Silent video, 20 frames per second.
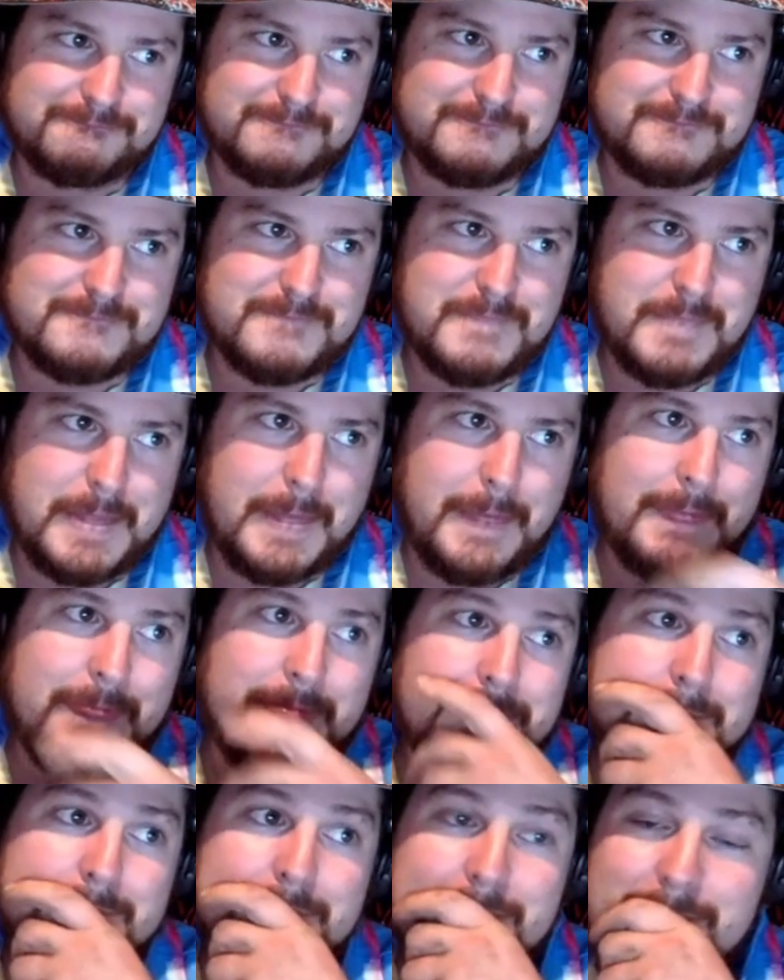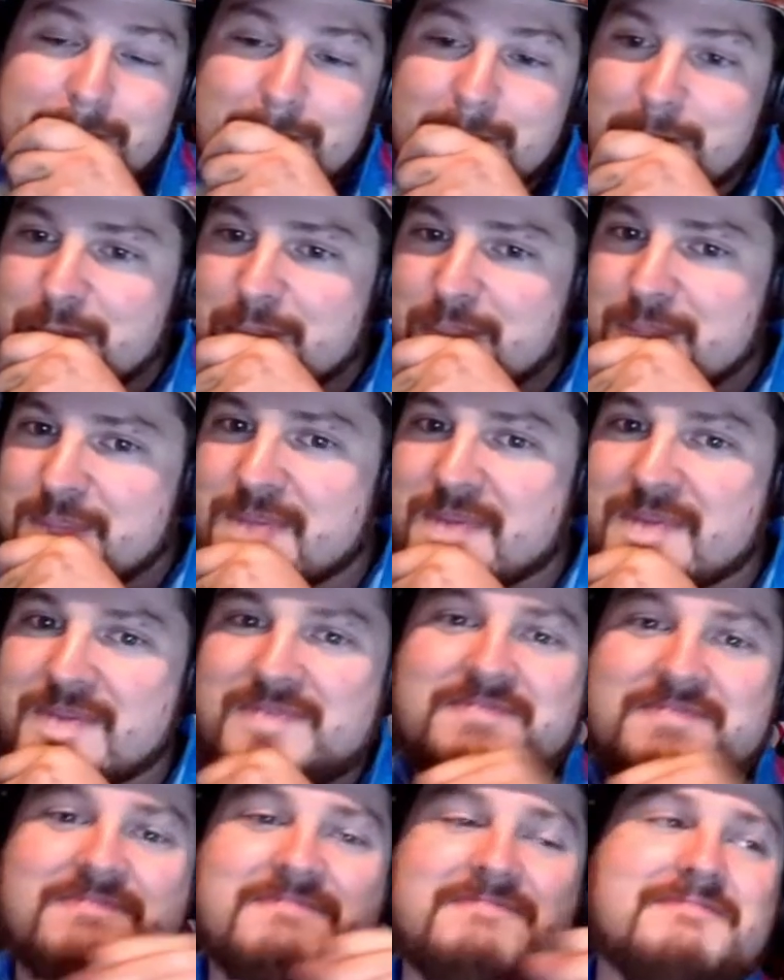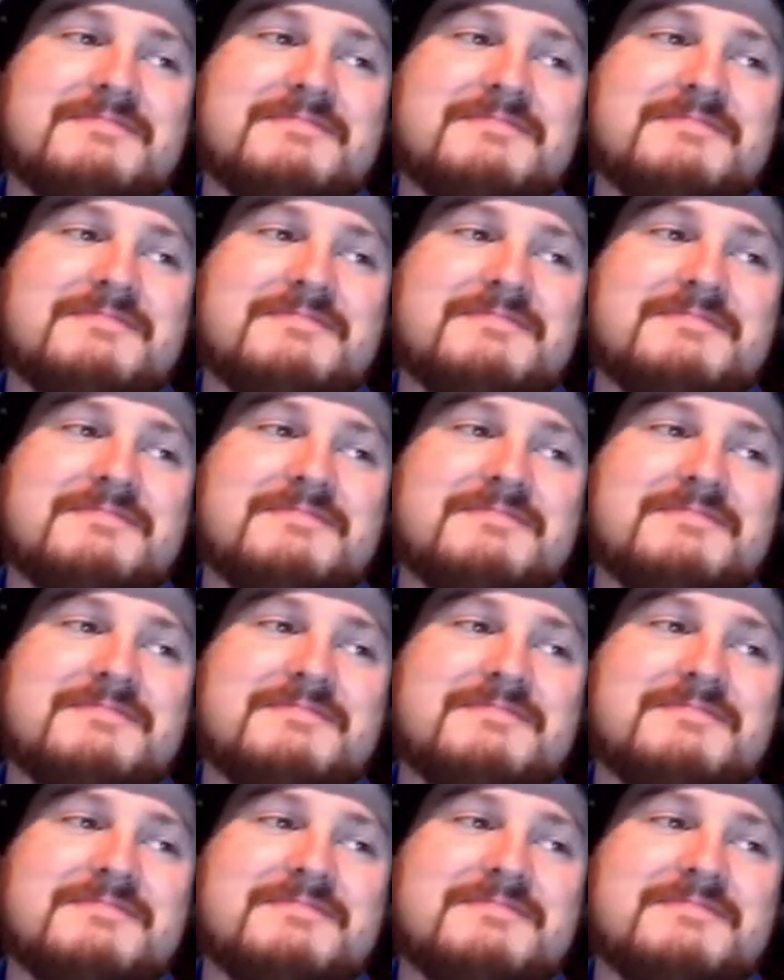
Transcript: D I okay. I've seen